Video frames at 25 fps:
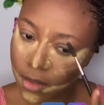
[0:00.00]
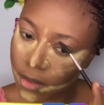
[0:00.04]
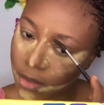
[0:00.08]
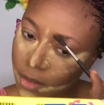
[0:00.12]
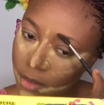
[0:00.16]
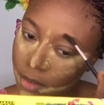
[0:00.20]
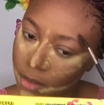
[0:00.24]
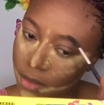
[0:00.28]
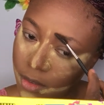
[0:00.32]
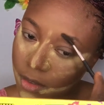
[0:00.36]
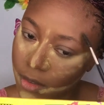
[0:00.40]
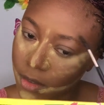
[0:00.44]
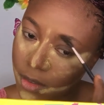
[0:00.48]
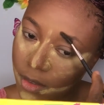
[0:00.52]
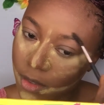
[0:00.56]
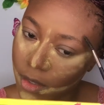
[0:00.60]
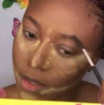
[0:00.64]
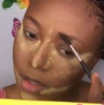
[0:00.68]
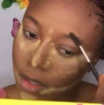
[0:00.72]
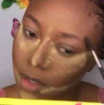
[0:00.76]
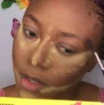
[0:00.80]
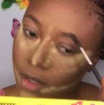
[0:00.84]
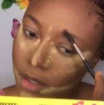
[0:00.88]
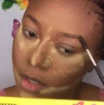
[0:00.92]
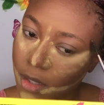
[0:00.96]
Now to my
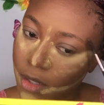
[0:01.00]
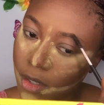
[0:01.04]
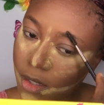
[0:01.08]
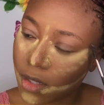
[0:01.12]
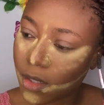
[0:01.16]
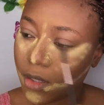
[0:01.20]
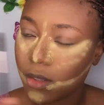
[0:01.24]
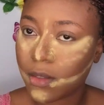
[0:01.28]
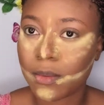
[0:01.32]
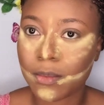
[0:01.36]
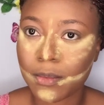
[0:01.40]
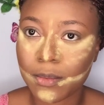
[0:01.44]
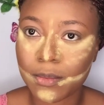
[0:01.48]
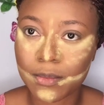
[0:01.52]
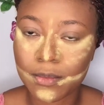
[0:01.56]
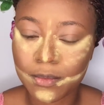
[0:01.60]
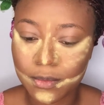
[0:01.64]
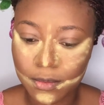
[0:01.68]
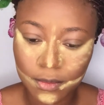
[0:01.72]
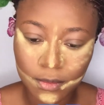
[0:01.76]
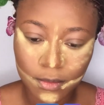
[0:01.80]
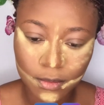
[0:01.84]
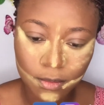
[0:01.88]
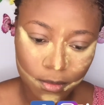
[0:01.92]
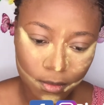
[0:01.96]
brows, I'm
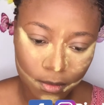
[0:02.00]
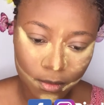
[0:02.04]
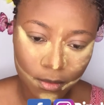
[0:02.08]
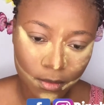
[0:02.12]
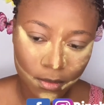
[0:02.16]
brushing them in